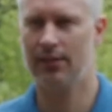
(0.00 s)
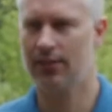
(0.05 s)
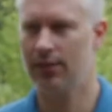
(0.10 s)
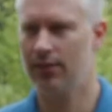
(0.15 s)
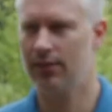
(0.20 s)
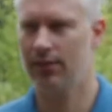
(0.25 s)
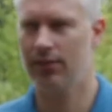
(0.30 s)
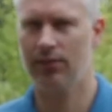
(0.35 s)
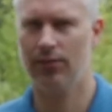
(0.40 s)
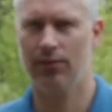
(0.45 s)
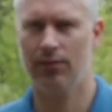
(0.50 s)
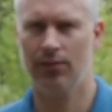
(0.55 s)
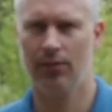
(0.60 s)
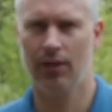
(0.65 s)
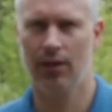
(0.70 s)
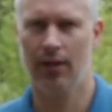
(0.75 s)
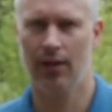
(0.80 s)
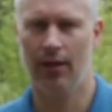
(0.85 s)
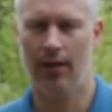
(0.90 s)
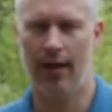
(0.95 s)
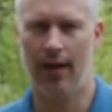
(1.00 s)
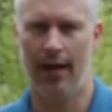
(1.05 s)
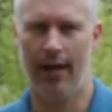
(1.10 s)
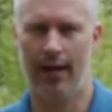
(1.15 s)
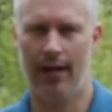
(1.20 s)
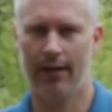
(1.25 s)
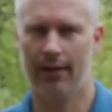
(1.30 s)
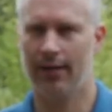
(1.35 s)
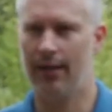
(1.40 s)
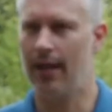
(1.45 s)
to do
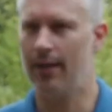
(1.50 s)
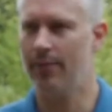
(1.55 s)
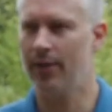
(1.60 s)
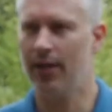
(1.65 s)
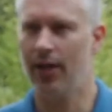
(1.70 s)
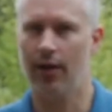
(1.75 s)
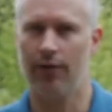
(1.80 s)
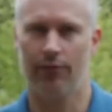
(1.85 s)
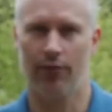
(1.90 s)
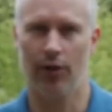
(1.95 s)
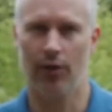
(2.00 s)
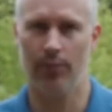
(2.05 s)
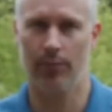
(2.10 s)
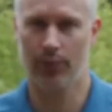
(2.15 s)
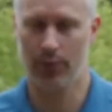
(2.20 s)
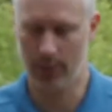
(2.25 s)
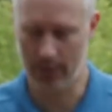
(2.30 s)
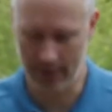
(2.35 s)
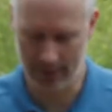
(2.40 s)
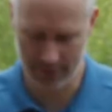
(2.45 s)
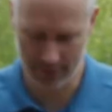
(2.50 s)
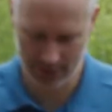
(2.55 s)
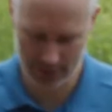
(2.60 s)
climbing on ropes, whatever